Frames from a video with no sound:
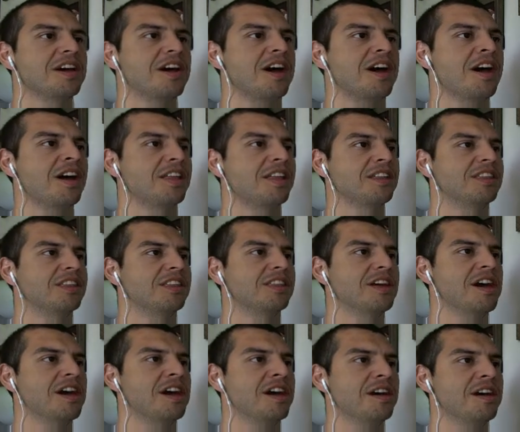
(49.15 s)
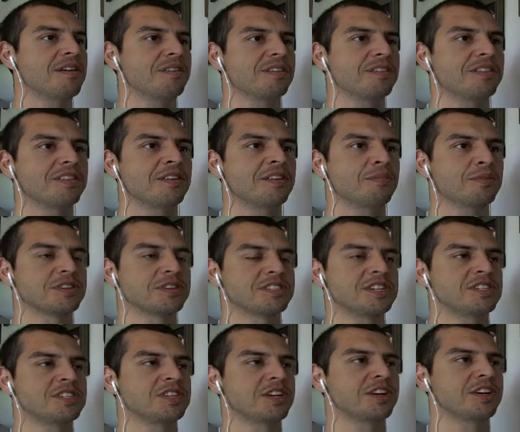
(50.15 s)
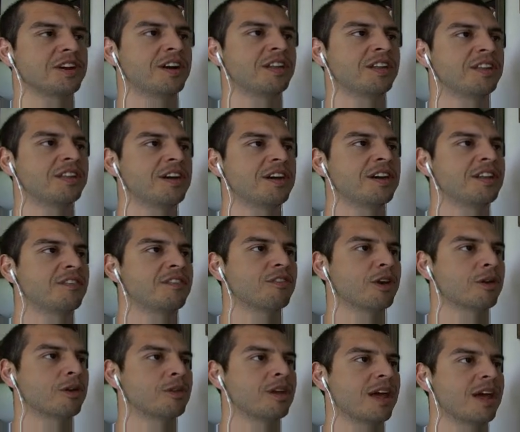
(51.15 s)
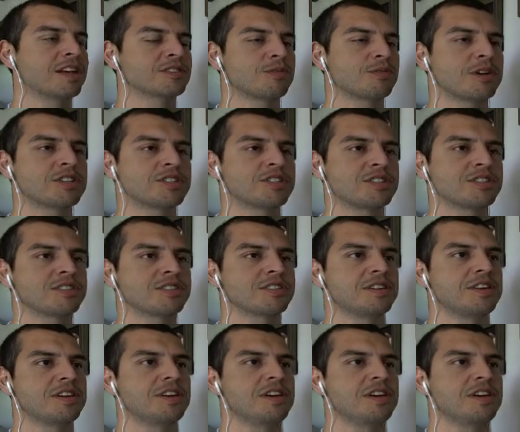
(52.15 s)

the procedure here on the frequently asked questions.